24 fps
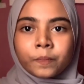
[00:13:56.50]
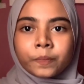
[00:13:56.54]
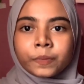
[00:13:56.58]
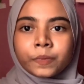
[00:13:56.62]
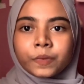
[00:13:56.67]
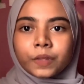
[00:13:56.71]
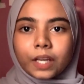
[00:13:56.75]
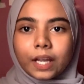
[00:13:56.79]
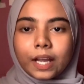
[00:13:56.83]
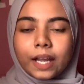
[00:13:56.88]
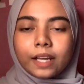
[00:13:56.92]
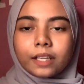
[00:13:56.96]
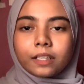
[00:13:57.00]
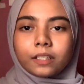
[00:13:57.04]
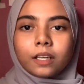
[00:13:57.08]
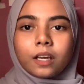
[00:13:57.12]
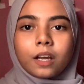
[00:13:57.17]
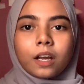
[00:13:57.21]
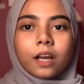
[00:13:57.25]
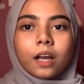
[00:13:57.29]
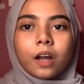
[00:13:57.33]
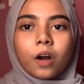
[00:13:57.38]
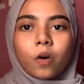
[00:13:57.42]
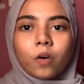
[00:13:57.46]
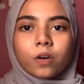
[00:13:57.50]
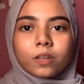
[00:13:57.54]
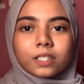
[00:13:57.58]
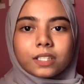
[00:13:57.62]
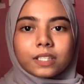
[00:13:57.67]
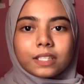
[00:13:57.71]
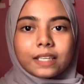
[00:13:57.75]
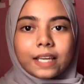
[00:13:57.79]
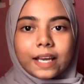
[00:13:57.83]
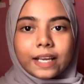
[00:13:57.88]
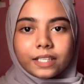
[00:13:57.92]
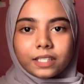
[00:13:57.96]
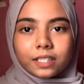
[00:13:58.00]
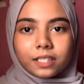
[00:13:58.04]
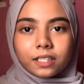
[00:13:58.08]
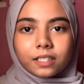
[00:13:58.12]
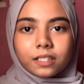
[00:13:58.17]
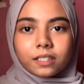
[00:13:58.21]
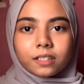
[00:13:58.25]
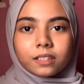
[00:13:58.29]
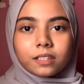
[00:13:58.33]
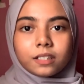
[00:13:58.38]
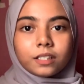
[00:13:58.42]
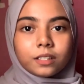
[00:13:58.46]
and oxidizes
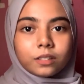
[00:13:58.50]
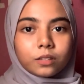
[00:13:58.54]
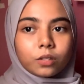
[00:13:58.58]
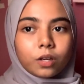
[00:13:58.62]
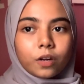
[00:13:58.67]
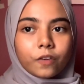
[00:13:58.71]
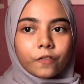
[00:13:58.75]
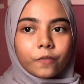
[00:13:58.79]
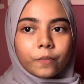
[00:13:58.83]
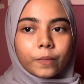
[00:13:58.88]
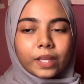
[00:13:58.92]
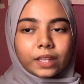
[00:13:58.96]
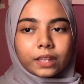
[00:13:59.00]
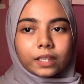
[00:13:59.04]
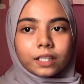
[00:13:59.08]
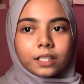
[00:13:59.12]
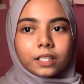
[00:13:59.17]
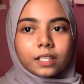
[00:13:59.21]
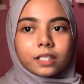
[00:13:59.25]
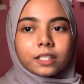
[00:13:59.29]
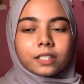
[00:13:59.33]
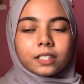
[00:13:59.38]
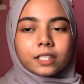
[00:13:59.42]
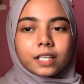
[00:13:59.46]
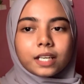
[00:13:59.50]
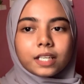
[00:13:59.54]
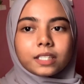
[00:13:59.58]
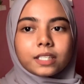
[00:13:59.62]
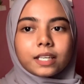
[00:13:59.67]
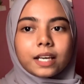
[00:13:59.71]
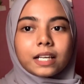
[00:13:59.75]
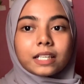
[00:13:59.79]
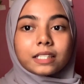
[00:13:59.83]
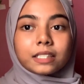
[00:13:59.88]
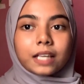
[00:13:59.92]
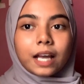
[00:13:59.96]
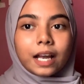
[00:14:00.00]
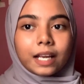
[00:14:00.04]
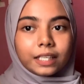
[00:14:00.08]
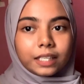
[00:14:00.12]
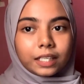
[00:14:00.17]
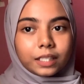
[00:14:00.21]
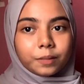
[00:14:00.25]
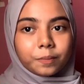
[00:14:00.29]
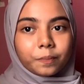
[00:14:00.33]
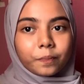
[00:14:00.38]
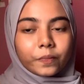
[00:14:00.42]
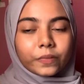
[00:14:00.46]
dissolved metal such as
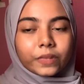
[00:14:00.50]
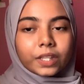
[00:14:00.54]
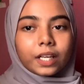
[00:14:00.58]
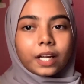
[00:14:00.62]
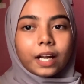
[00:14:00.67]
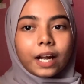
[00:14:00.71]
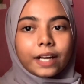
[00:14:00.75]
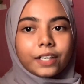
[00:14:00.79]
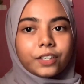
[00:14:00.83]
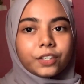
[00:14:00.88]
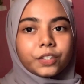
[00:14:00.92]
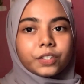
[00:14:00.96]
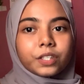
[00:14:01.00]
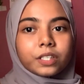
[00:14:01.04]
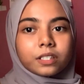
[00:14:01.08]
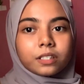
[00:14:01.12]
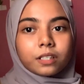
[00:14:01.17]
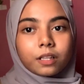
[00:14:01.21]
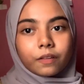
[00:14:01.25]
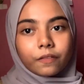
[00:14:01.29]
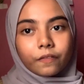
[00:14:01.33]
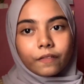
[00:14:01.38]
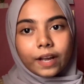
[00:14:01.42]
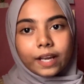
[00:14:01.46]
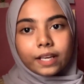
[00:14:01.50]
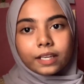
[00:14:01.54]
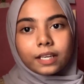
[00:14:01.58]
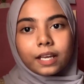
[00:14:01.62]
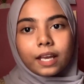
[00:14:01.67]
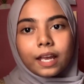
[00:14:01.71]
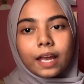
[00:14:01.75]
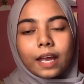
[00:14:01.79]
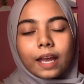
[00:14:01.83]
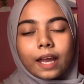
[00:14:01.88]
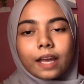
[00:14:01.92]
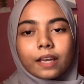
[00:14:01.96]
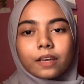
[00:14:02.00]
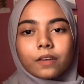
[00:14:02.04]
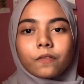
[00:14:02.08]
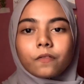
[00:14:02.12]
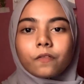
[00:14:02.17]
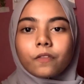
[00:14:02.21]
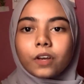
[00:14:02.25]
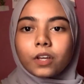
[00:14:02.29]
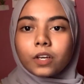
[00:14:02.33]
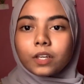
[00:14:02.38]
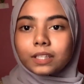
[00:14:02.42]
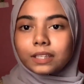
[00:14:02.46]
iron, hydrogen sulfide, and
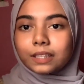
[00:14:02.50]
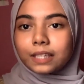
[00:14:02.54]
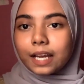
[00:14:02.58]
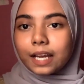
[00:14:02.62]
volatile